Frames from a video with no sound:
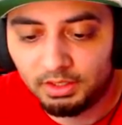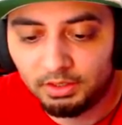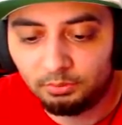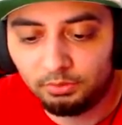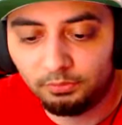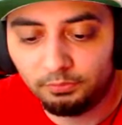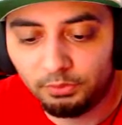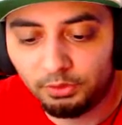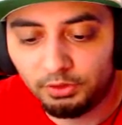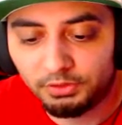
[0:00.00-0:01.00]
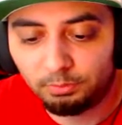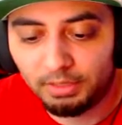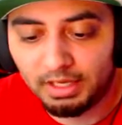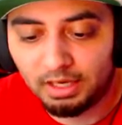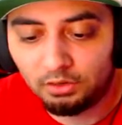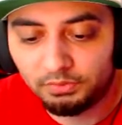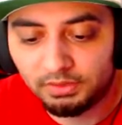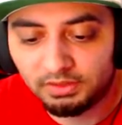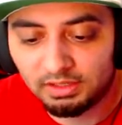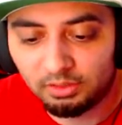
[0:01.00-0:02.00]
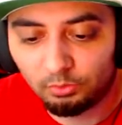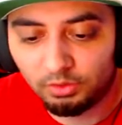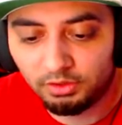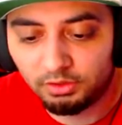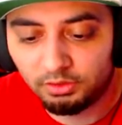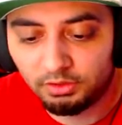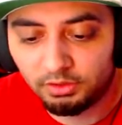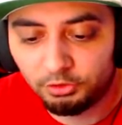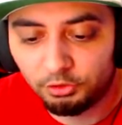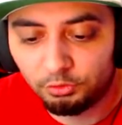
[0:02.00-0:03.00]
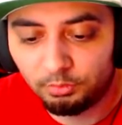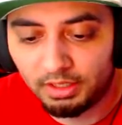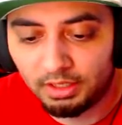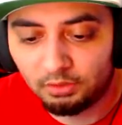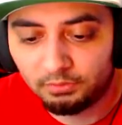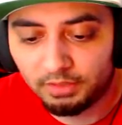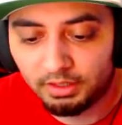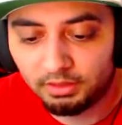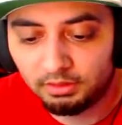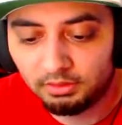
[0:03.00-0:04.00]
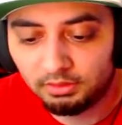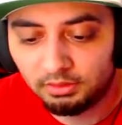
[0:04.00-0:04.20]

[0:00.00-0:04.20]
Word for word: Reverse Meowth. This is like one of the, the new Meowth kind of.